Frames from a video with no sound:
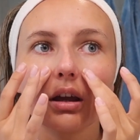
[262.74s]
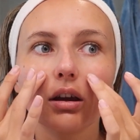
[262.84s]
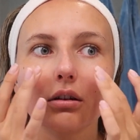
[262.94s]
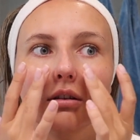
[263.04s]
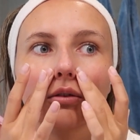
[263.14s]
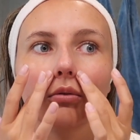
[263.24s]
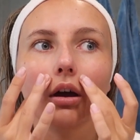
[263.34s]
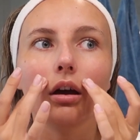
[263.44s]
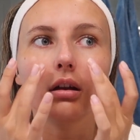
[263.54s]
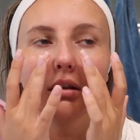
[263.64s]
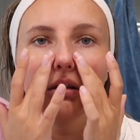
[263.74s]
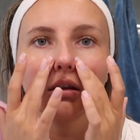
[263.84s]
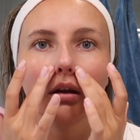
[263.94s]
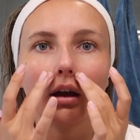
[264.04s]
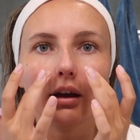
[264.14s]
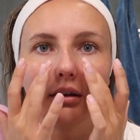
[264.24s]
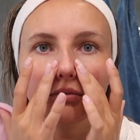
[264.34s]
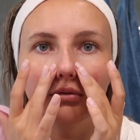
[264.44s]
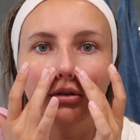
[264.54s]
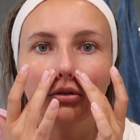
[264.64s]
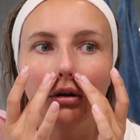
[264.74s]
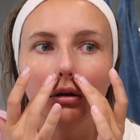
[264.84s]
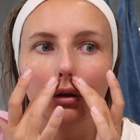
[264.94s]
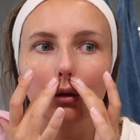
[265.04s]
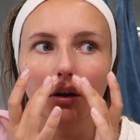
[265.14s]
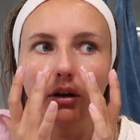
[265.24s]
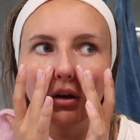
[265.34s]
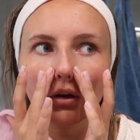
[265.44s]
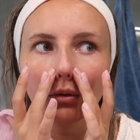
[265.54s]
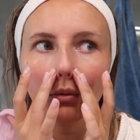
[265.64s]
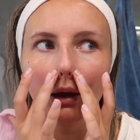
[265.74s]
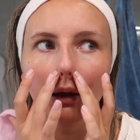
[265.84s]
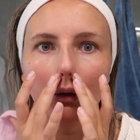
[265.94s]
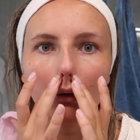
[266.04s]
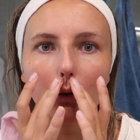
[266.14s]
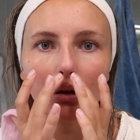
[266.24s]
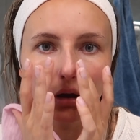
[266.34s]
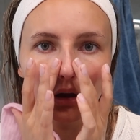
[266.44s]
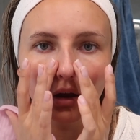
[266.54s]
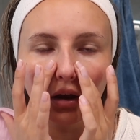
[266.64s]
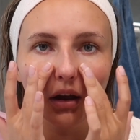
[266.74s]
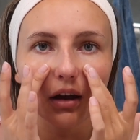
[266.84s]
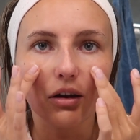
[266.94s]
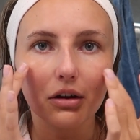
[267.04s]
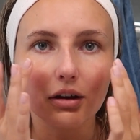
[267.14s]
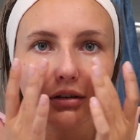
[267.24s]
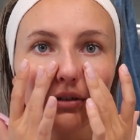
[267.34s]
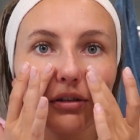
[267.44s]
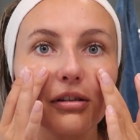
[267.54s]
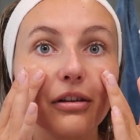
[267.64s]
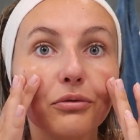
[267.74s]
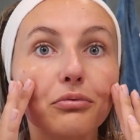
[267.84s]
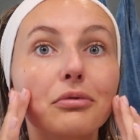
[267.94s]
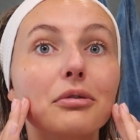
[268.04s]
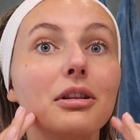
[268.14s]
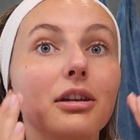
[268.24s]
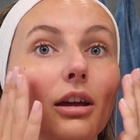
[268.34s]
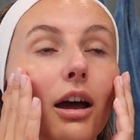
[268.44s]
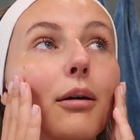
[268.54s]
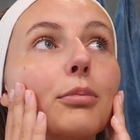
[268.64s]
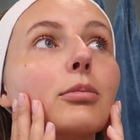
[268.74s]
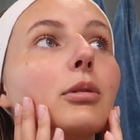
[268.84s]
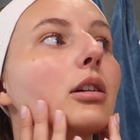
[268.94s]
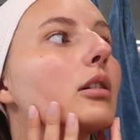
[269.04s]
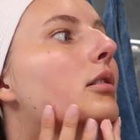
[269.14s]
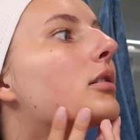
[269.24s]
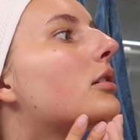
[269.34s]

Here as well, I struggle a lot. Oh wow. Okay, no, this has really helped me.